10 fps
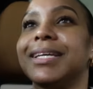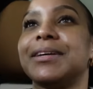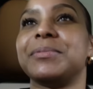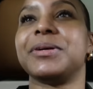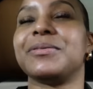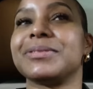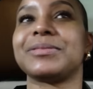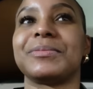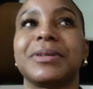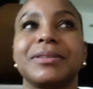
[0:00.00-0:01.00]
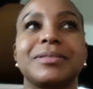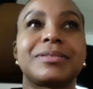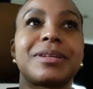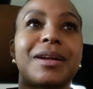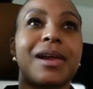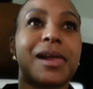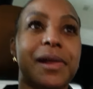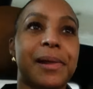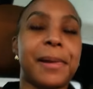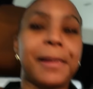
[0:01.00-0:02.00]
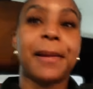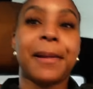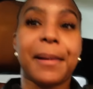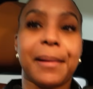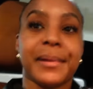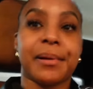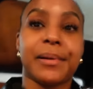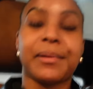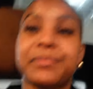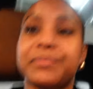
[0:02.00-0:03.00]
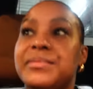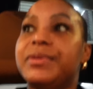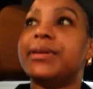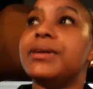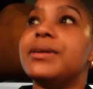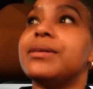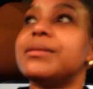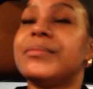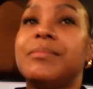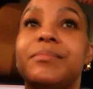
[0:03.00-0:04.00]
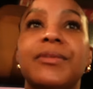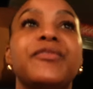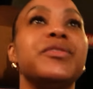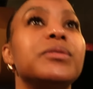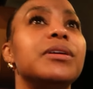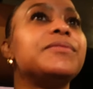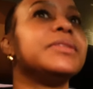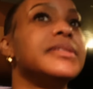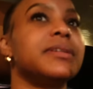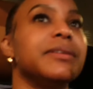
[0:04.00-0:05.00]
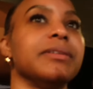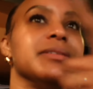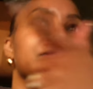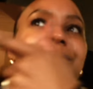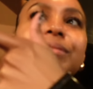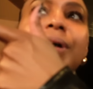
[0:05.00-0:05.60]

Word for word: they could be going work, somewhere else. Long day work. Yeah. But if you live in this area, you can just